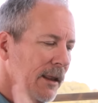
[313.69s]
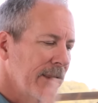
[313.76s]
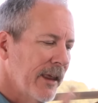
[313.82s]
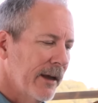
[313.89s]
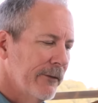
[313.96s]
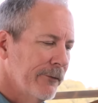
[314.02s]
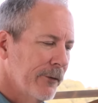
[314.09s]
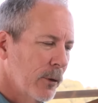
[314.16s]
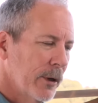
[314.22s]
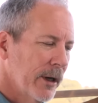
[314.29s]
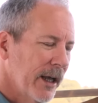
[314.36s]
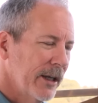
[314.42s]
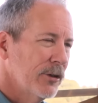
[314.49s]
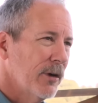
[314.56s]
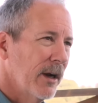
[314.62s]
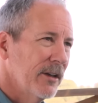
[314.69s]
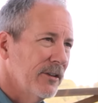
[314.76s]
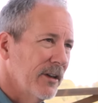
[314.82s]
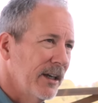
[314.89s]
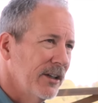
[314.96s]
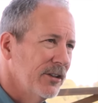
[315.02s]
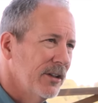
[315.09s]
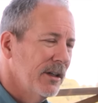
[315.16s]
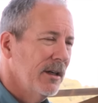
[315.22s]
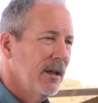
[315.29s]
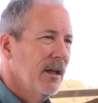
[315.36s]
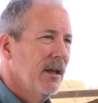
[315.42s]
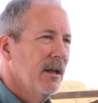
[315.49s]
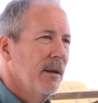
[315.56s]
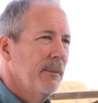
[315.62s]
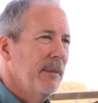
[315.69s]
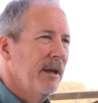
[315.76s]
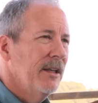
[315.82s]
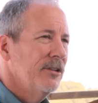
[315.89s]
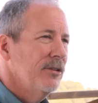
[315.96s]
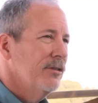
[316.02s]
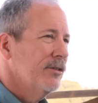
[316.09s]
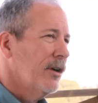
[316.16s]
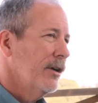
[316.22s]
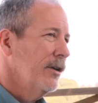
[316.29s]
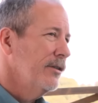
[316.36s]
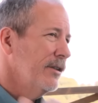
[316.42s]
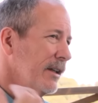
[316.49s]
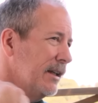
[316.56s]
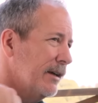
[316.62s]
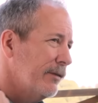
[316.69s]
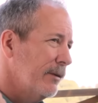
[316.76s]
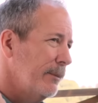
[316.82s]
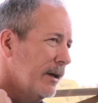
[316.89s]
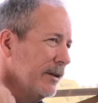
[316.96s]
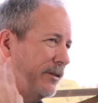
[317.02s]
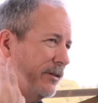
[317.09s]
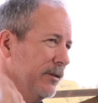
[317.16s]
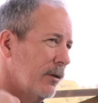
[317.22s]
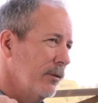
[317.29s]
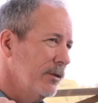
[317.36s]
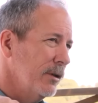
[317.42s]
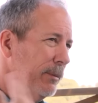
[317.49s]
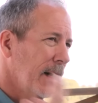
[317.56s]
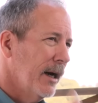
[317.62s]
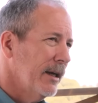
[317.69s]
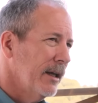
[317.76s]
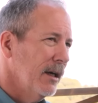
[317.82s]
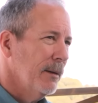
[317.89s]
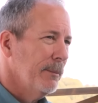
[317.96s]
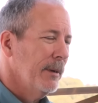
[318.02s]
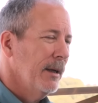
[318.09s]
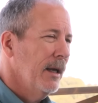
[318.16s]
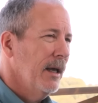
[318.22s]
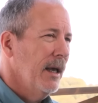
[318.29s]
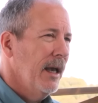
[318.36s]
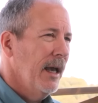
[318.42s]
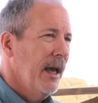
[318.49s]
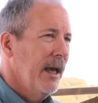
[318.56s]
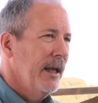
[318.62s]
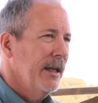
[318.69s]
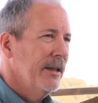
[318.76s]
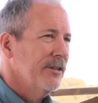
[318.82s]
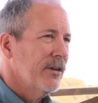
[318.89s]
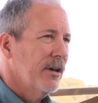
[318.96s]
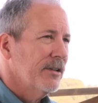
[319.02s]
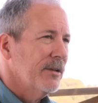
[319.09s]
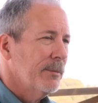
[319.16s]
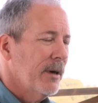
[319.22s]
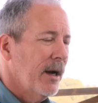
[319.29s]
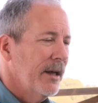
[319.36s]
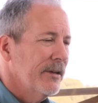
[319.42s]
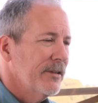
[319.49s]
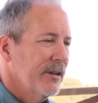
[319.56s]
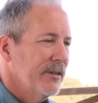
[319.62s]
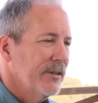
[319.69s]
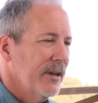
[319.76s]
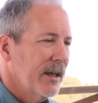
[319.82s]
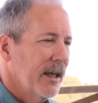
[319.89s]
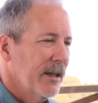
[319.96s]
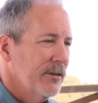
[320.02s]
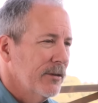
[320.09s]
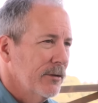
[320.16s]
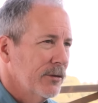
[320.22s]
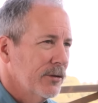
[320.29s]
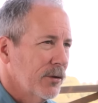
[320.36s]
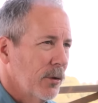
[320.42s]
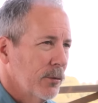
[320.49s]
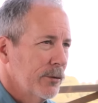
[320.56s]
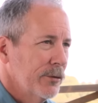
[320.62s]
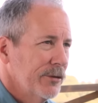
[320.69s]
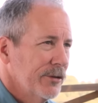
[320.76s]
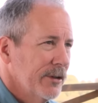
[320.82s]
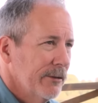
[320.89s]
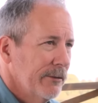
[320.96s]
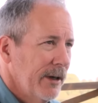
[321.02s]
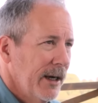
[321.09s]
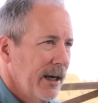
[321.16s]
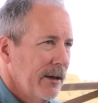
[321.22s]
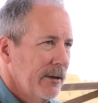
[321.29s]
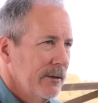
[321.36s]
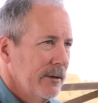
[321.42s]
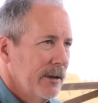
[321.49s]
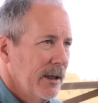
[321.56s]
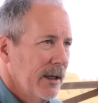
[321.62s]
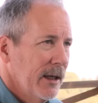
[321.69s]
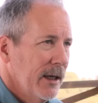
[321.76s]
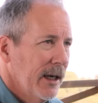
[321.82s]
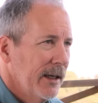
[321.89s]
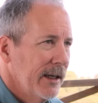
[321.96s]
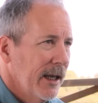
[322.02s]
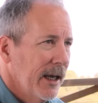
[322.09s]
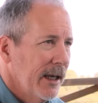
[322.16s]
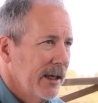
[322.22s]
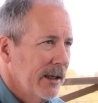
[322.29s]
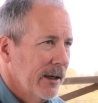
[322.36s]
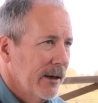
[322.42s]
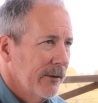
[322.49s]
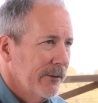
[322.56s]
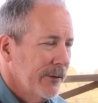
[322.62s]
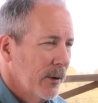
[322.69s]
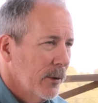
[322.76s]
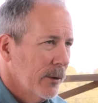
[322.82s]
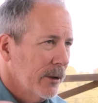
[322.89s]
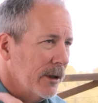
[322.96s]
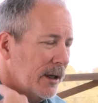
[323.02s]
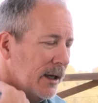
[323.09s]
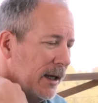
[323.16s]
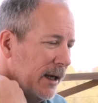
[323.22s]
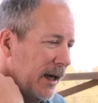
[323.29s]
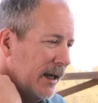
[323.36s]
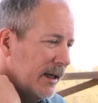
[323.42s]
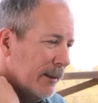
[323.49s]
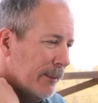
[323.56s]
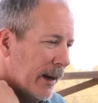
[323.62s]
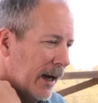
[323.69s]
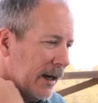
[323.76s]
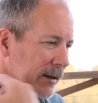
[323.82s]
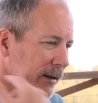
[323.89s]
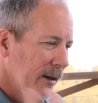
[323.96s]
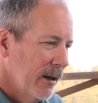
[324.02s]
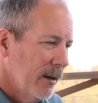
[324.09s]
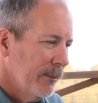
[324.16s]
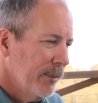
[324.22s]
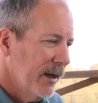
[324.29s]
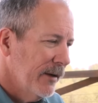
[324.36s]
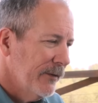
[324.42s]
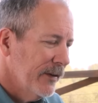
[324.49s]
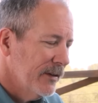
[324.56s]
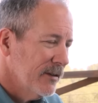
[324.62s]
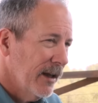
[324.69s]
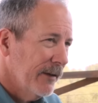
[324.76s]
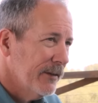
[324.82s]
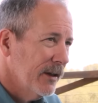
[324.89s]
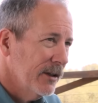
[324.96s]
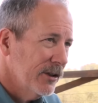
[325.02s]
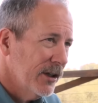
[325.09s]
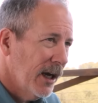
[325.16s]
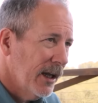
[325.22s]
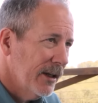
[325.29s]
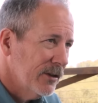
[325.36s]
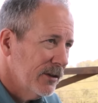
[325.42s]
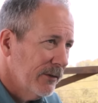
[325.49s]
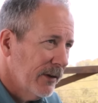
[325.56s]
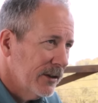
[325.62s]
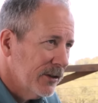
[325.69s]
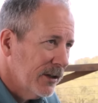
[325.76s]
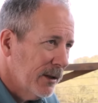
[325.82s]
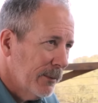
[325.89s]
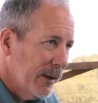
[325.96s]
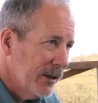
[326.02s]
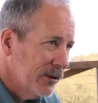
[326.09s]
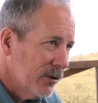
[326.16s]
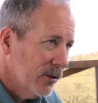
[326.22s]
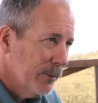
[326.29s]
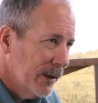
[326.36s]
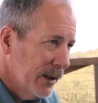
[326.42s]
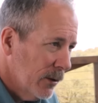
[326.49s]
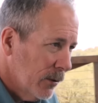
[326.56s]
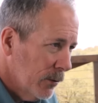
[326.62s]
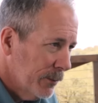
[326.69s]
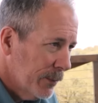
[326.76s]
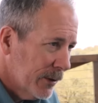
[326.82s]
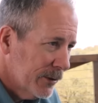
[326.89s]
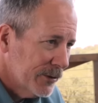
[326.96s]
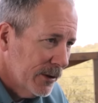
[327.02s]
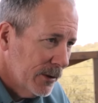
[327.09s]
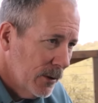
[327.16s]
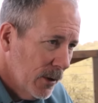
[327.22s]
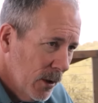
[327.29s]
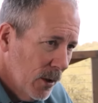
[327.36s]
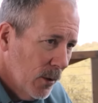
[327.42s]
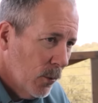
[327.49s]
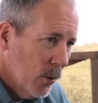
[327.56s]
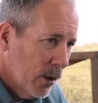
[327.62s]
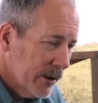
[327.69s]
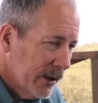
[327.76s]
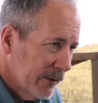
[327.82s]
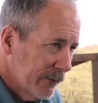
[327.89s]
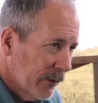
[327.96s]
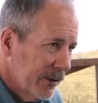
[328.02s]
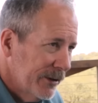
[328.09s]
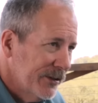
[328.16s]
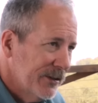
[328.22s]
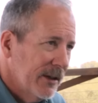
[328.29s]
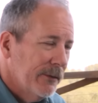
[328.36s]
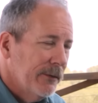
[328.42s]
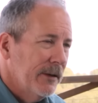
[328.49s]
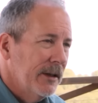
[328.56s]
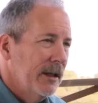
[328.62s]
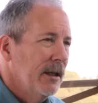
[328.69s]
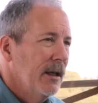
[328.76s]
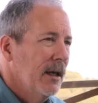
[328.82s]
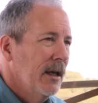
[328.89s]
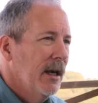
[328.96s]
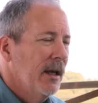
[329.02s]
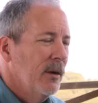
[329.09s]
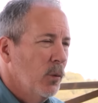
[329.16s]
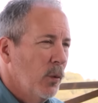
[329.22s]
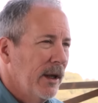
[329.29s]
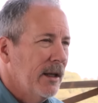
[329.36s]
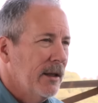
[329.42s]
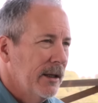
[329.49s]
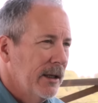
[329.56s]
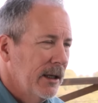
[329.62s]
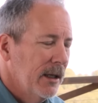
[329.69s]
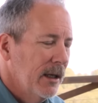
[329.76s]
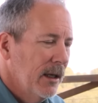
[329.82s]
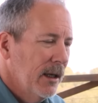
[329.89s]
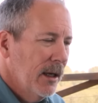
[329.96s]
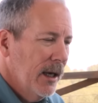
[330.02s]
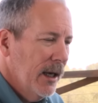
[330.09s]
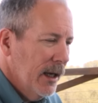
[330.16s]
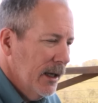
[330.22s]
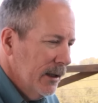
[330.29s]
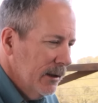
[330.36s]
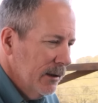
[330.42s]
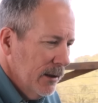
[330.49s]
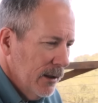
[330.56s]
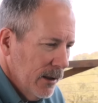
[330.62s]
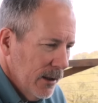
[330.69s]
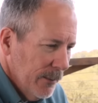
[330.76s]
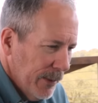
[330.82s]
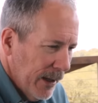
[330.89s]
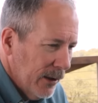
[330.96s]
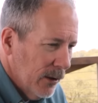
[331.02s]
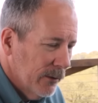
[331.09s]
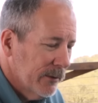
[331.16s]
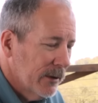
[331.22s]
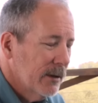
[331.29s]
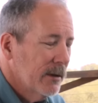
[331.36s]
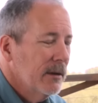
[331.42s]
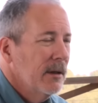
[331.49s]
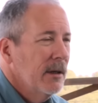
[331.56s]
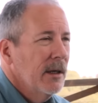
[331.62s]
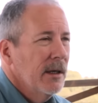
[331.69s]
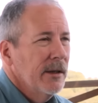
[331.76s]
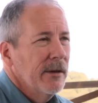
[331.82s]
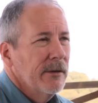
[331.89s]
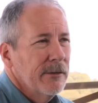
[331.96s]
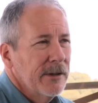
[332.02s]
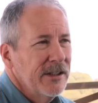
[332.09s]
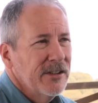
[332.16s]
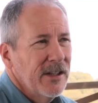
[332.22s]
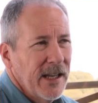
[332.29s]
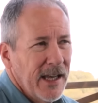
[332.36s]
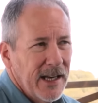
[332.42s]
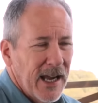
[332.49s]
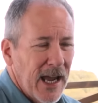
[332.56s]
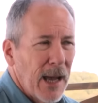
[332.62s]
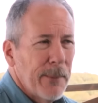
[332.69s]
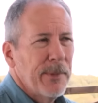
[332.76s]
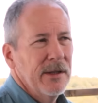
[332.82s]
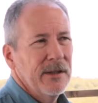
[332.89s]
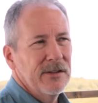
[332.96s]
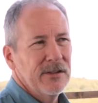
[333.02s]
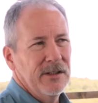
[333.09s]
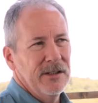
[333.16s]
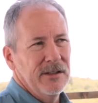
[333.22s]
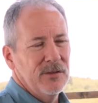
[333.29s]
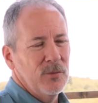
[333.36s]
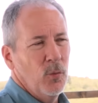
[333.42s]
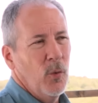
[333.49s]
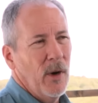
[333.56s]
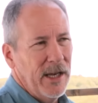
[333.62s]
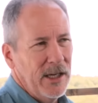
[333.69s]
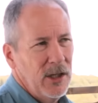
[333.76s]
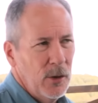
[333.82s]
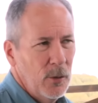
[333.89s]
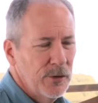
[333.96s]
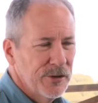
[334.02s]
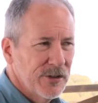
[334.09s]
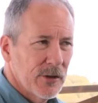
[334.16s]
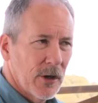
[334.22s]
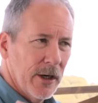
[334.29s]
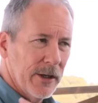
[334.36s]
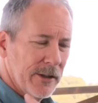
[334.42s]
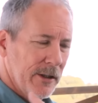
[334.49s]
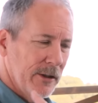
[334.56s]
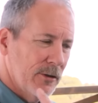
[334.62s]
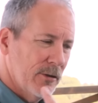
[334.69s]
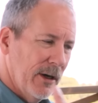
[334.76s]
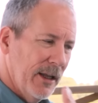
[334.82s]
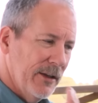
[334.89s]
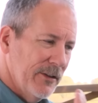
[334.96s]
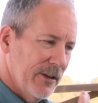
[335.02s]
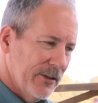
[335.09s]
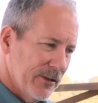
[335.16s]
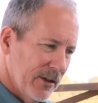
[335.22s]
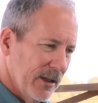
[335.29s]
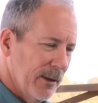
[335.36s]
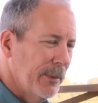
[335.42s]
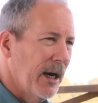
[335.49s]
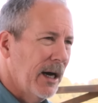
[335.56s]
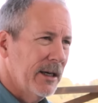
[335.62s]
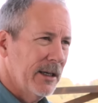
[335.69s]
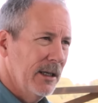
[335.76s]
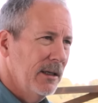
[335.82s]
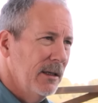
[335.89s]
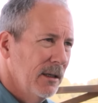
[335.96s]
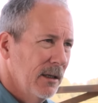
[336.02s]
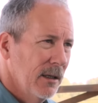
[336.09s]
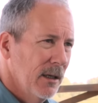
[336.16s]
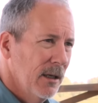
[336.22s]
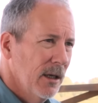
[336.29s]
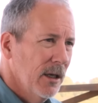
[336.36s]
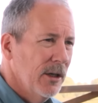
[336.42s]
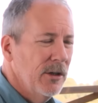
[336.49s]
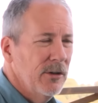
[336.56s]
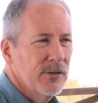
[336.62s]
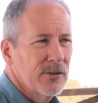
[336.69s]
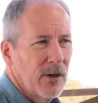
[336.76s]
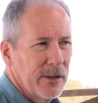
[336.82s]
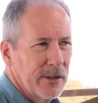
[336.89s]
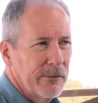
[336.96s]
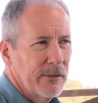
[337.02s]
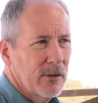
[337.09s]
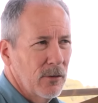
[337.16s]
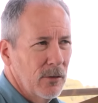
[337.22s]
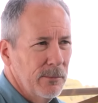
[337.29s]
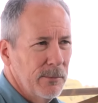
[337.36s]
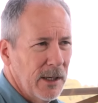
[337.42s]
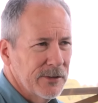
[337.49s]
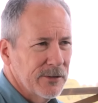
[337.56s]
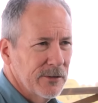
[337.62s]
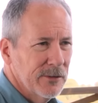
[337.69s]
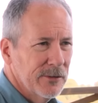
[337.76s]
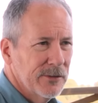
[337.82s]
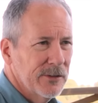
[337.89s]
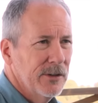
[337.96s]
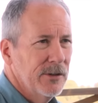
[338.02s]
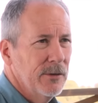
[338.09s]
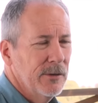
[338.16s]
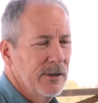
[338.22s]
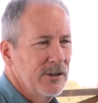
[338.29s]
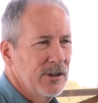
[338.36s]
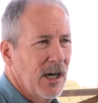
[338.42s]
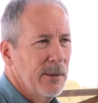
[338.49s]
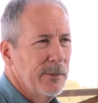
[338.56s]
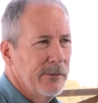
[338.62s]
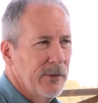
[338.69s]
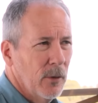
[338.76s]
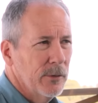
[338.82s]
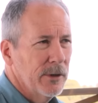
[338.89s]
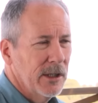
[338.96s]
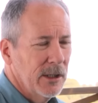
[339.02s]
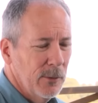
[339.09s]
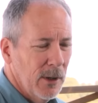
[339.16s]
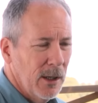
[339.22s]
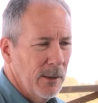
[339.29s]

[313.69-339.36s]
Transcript: That forward head translation means you start using different muscles to hold your body up, and it starts a process that gets those shoulders to round and the head to go forward and the back to hump. And if it's left unchallenged, eventually the patient will be an old person walking very stiffly and weakly and bent over. The reason that happens is when you start to transition the body, you start to recruit muscles to do the job of holding you